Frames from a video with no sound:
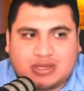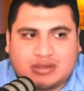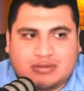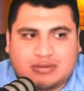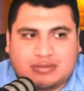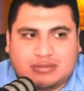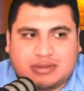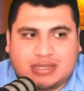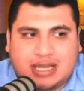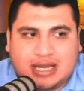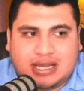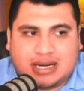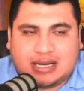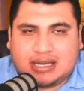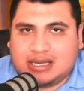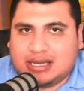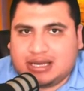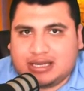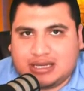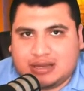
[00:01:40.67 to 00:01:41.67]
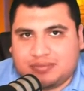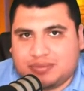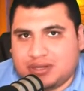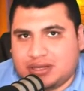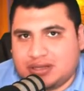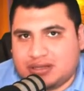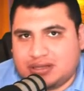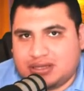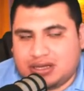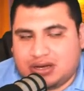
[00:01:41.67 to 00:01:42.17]
not a lineup
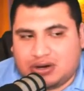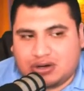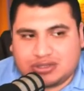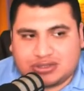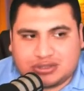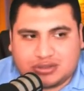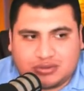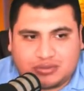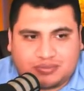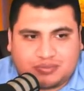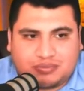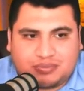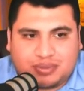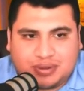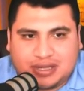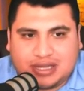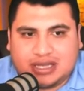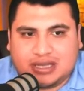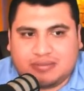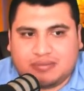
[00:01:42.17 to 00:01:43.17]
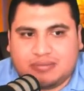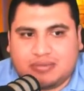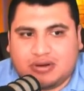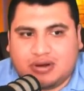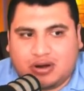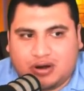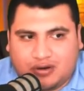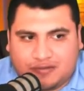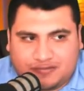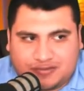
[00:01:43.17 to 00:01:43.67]
that the Arsenal play
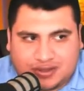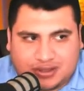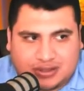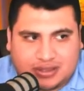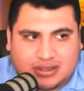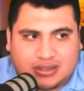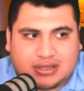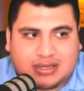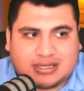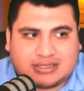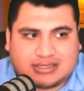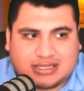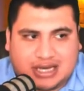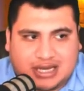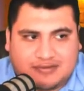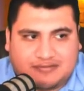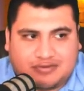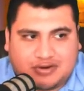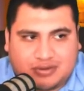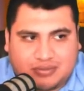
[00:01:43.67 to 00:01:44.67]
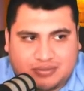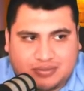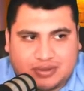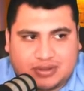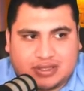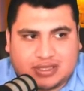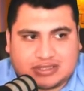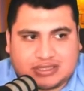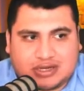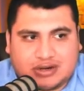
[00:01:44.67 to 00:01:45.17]
often, aside from
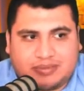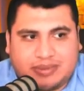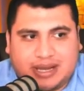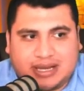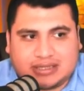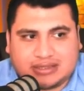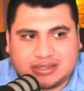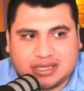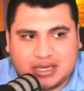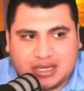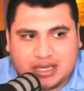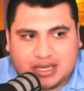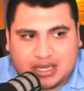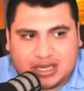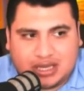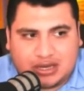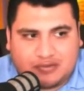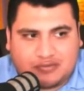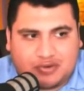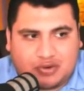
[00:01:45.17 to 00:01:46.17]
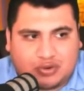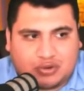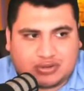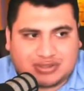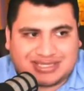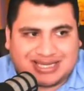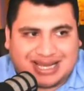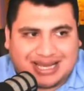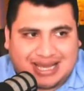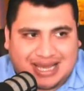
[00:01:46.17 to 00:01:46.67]
the center backs and of
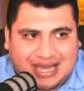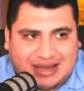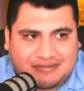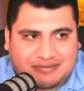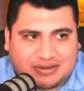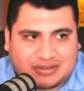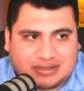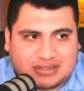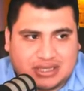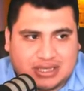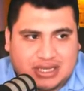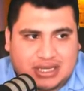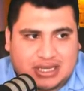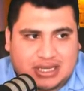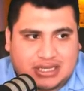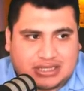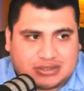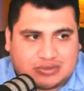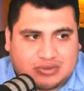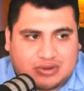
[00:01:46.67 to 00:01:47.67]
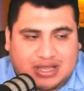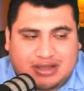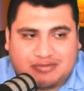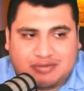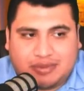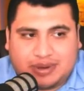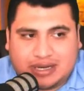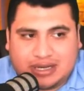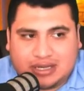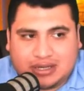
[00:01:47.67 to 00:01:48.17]
course Kai Havertz as well.
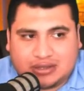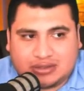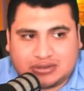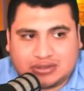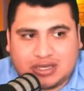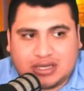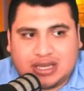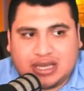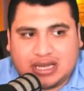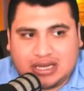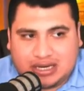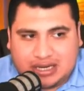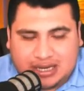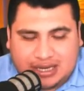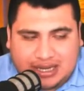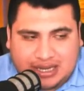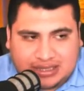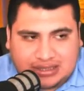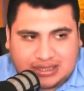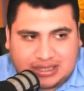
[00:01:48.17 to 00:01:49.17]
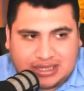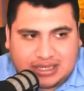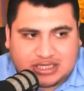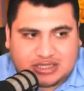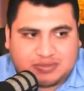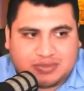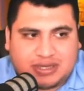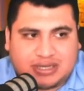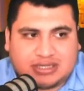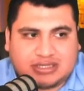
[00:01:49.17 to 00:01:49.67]
Everybody else, Eddie and Nketiah
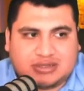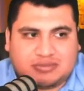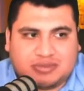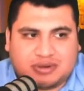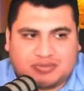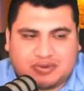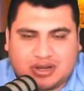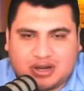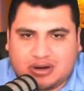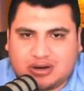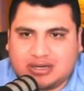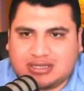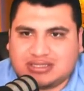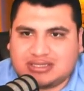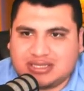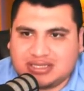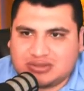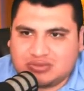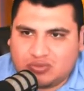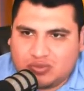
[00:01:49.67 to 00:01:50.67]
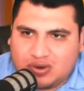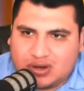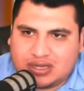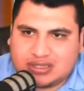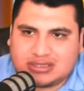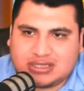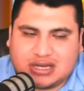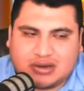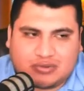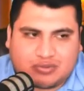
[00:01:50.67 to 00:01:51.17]
gets minutes, but regardless, this
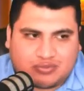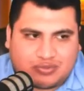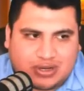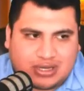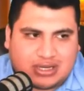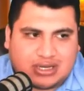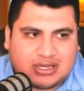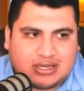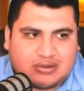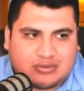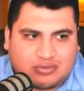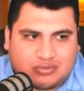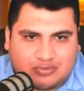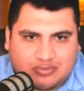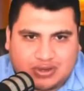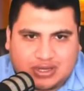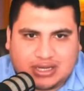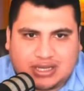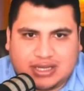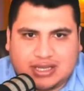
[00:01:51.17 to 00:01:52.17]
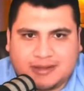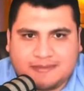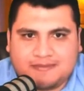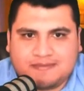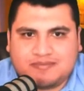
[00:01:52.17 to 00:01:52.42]
was a really, really